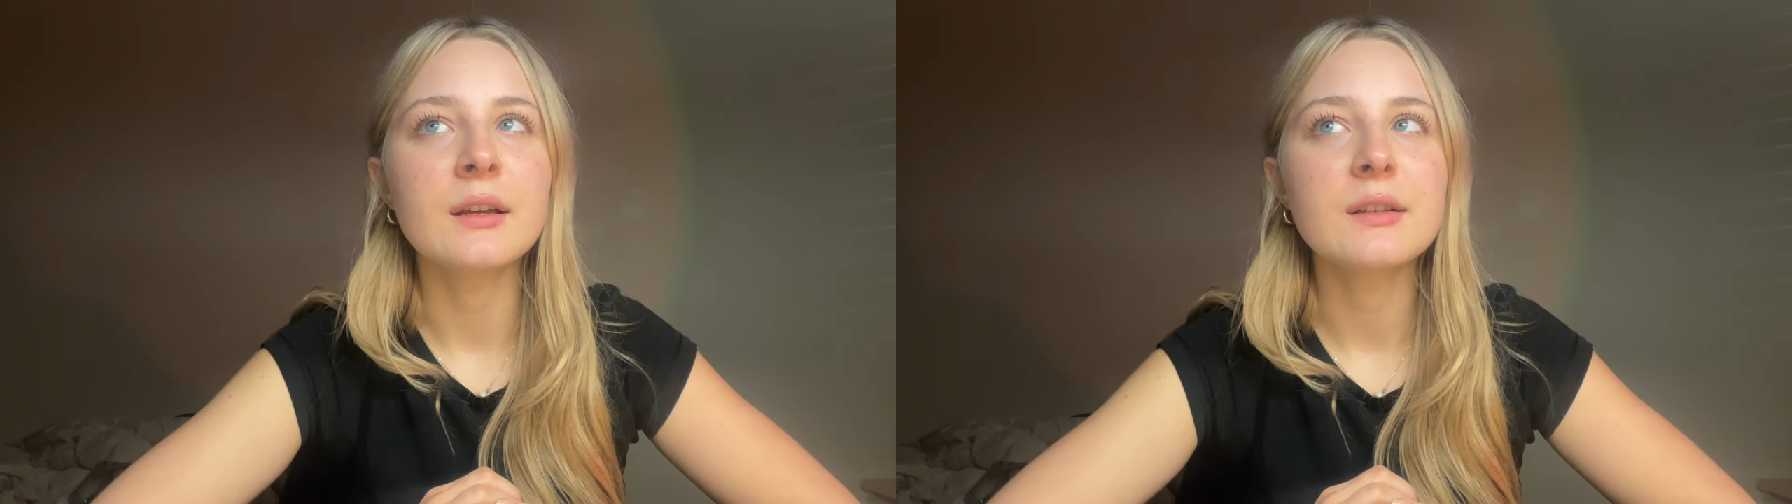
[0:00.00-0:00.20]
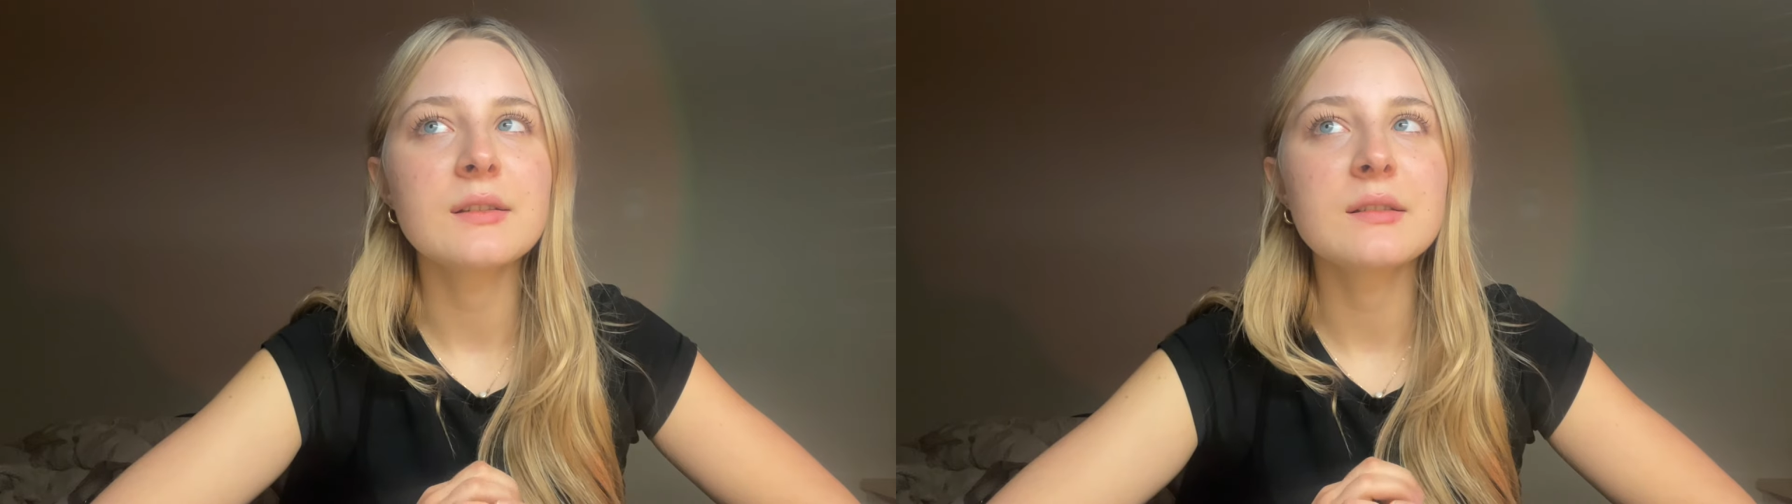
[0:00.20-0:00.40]

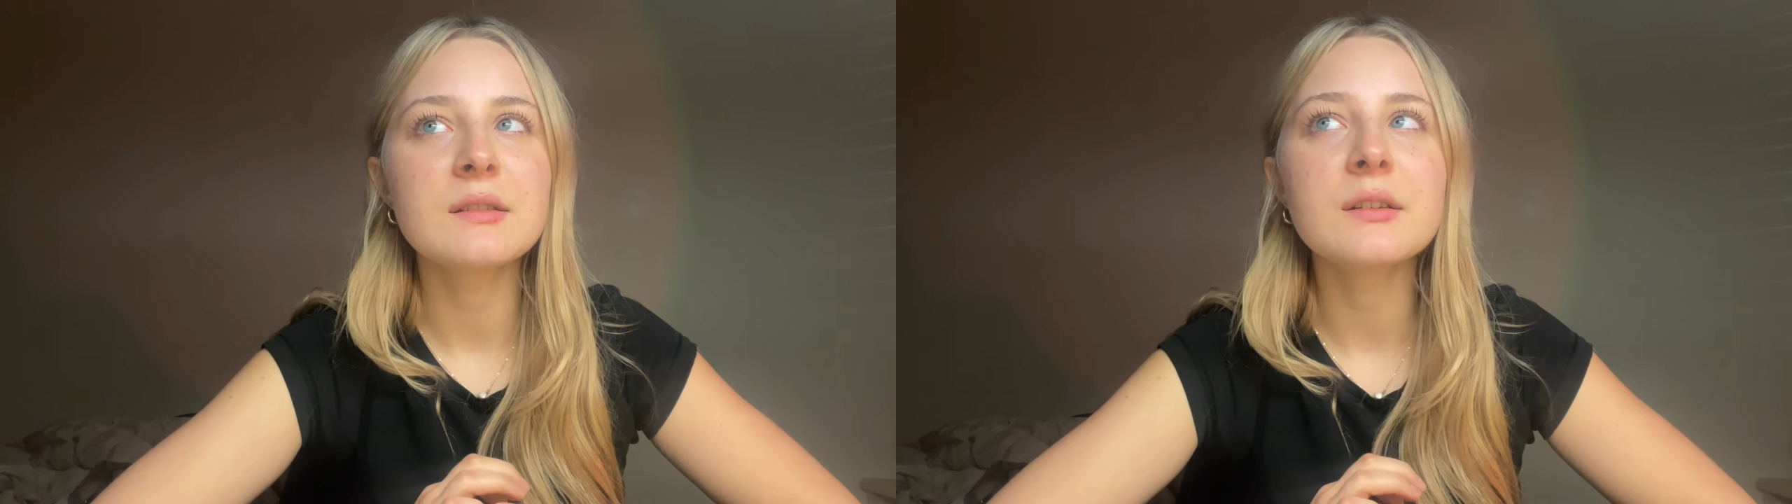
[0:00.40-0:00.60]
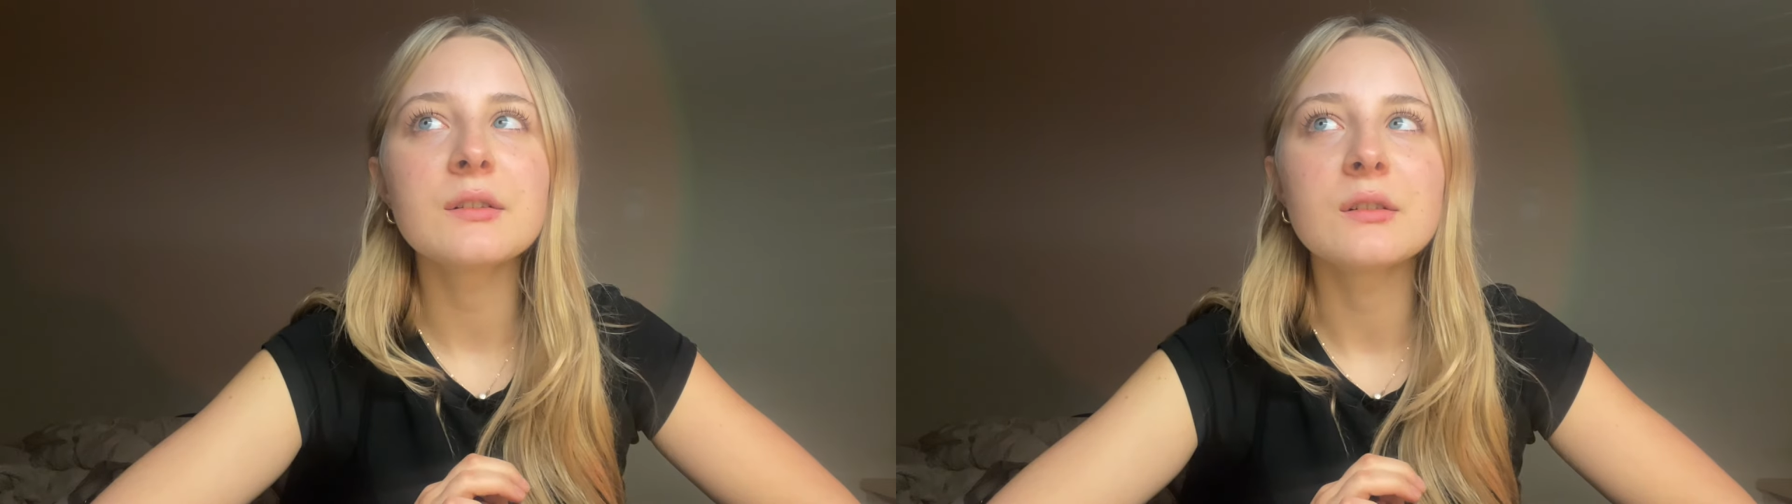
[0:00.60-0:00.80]

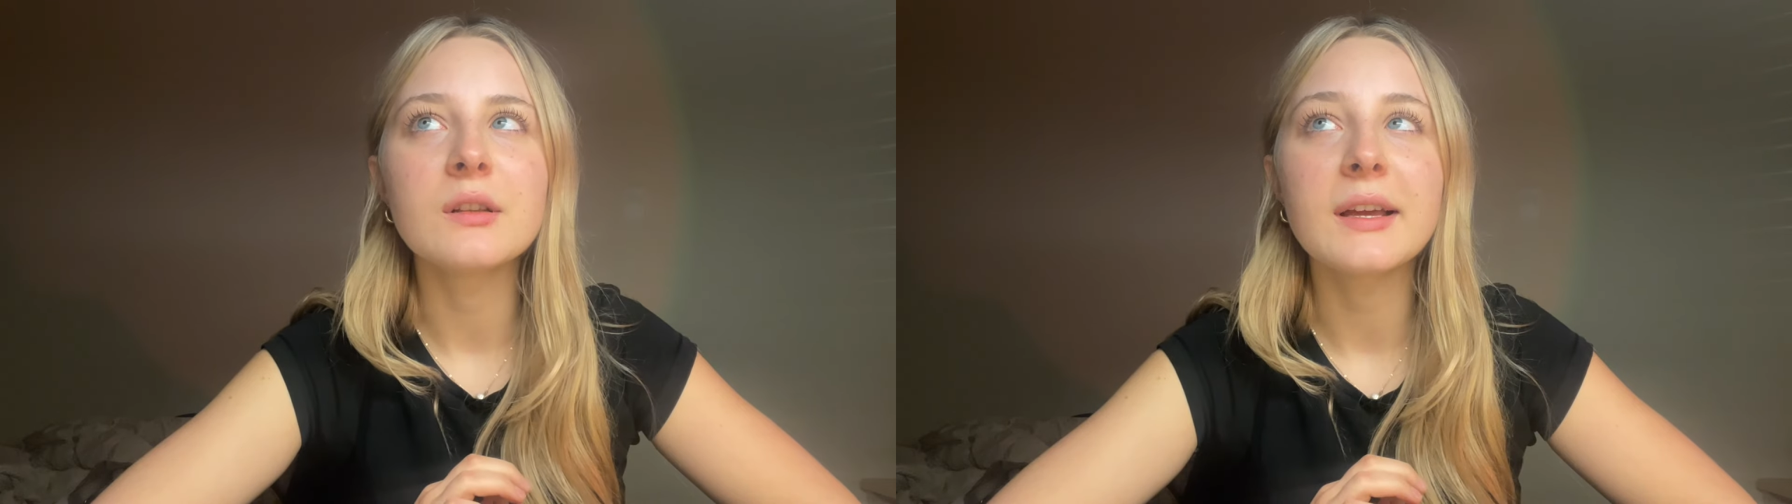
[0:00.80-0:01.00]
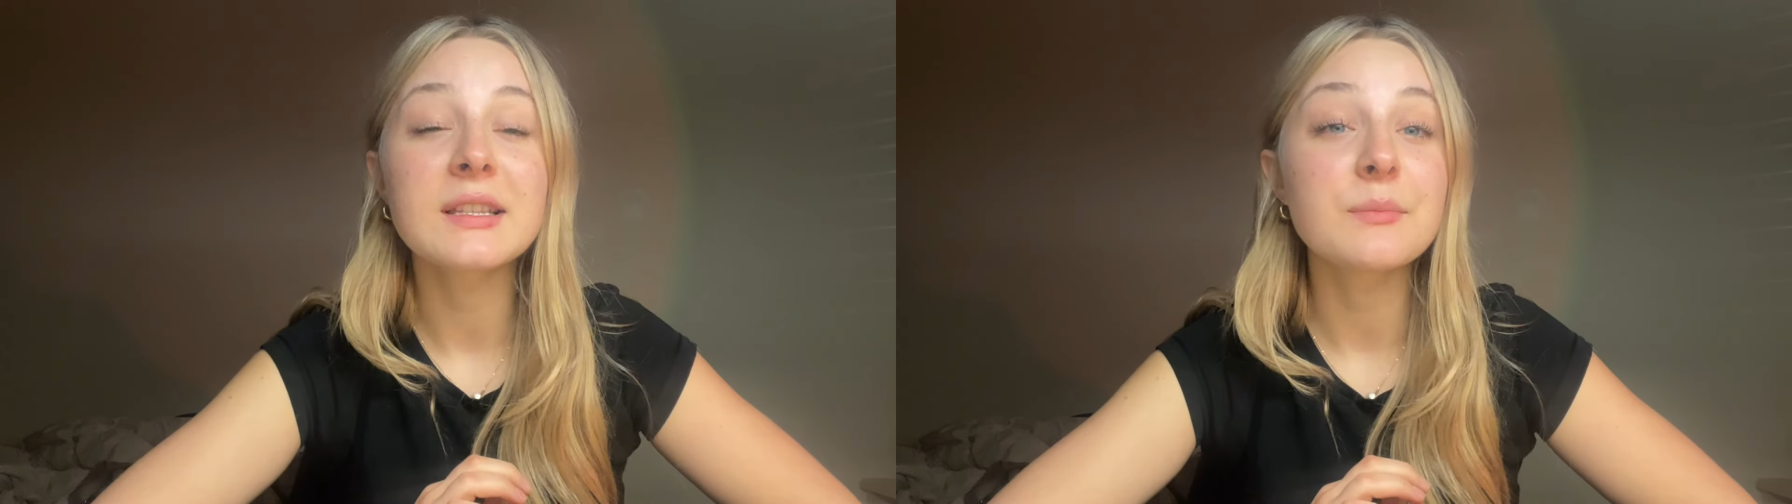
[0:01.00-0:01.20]
still
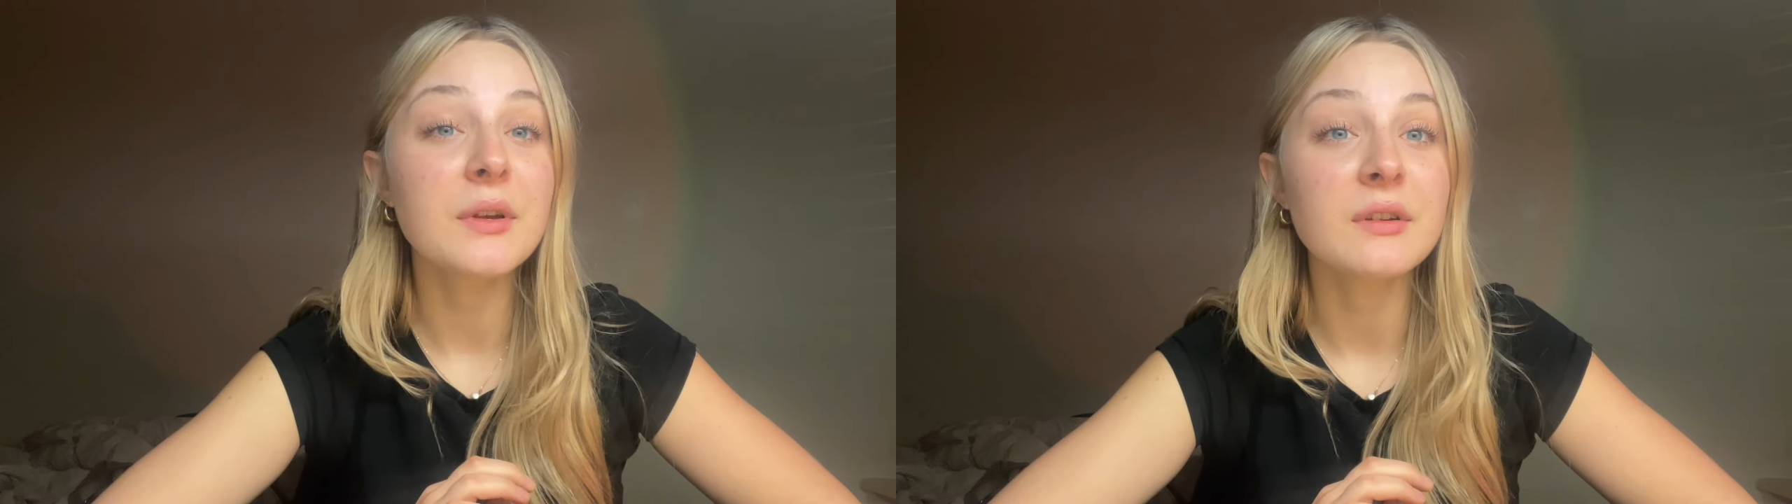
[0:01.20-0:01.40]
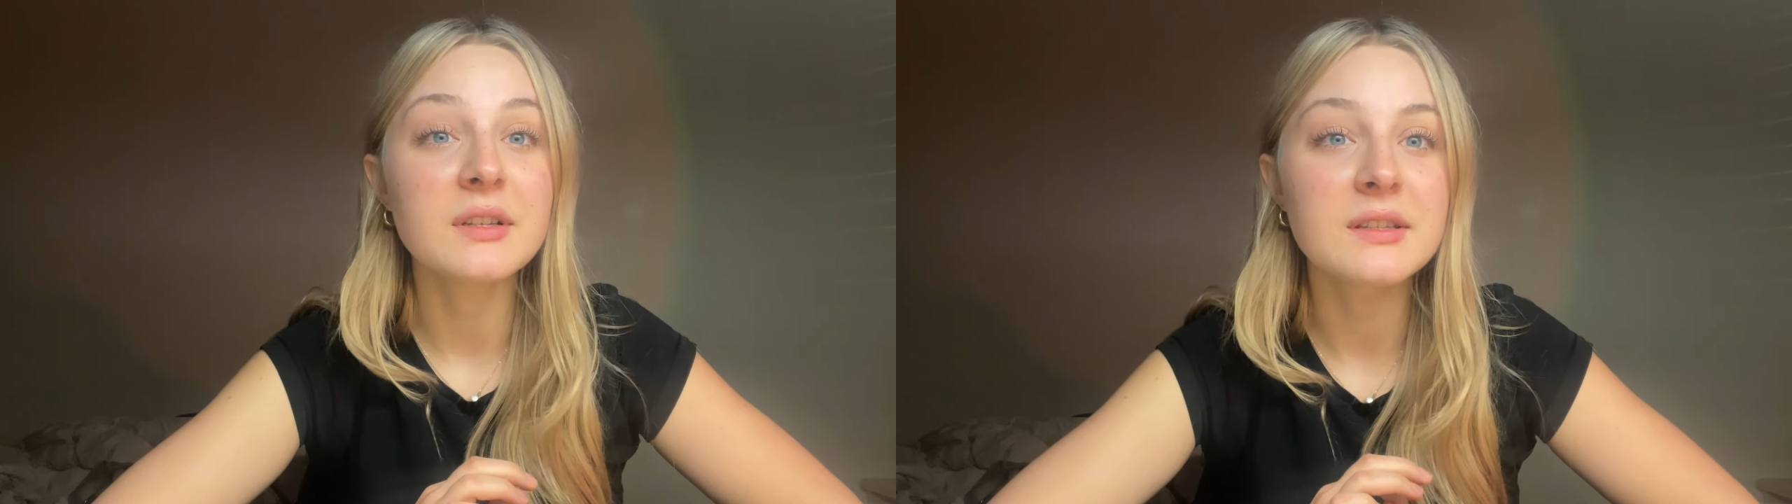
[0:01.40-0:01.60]

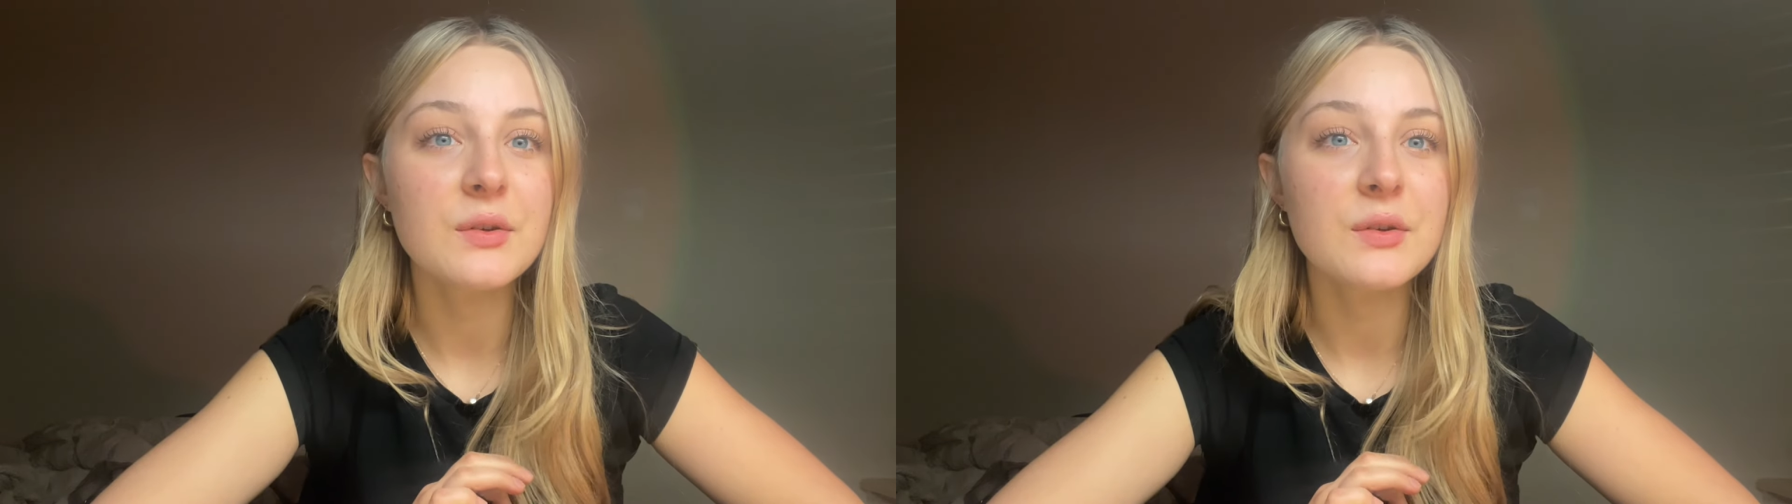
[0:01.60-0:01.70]
experience